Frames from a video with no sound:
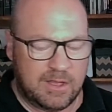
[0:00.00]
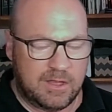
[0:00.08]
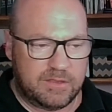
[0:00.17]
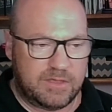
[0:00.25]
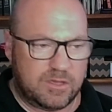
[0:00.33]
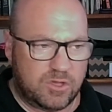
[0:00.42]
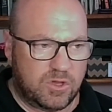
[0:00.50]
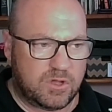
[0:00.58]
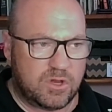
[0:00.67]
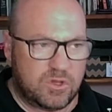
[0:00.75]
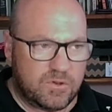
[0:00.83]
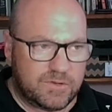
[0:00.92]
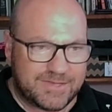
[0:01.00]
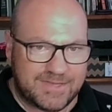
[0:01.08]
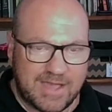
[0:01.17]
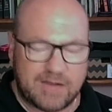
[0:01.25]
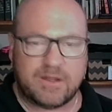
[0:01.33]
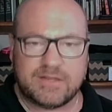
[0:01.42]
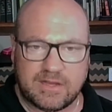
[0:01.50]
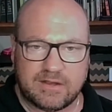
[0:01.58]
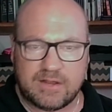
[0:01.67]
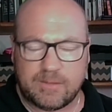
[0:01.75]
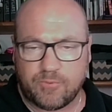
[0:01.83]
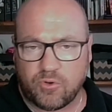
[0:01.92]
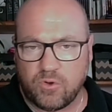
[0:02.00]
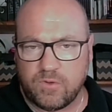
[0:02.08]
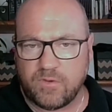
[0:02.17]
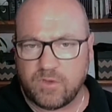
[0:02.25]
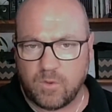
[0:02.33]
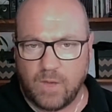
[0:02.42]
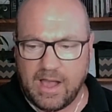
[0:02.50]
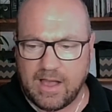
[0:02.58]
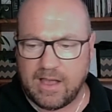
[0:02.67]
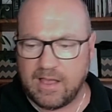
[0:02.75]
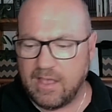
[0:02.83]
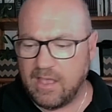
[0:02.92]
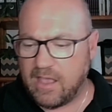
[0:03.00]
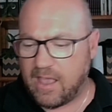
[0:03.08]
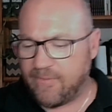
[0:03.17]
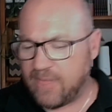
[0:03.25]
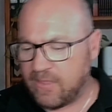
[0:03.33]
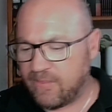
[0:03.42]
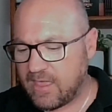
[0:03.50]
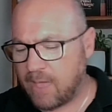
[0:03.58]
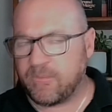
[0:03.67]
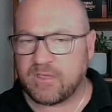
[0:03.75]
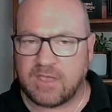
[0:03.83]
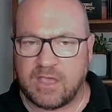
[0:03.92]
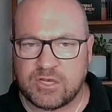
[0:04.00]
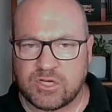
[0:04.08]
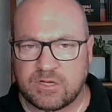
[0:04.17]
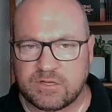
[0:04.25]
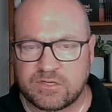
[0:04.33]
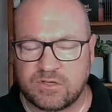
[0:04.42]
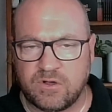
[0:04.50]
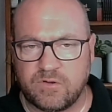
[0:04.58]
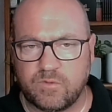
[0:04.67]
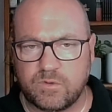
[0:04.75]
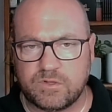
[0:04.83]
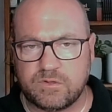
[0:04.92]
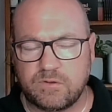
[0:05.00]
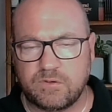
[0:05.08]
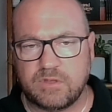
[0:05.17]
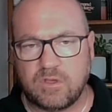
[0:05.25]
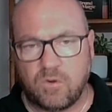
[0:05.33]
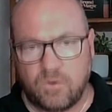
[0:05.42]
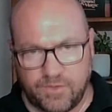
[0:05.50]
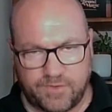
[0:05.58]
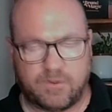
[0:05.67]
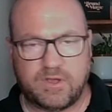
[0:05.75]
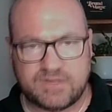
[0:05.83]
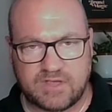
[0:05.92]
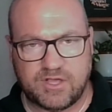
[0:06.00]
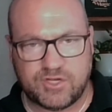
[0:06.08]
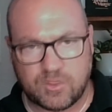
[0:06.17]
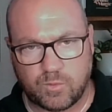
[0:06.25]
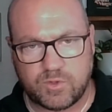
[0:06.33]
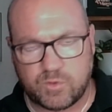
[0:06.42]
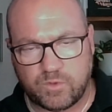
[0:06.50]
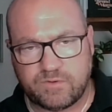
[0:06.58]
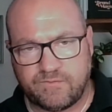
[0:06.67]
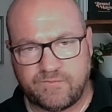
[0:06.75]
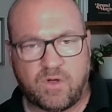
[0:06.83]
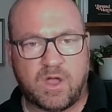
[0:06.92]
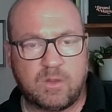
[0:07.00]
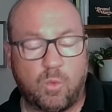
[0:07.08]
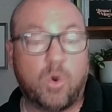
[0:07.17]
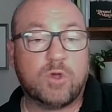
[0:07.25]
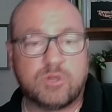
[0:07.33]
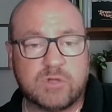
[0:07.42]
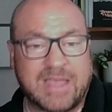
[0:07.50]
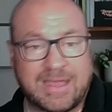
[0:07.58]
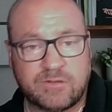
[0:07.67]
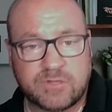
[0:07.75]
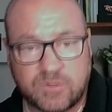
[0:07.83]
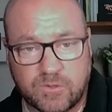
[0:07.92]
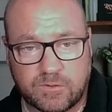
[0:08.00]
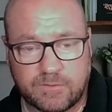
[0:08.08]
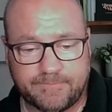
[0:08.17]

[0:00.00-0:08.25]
that you can use that identity to prove who you are, and then the application itself would do the authorization, which will define what you can do.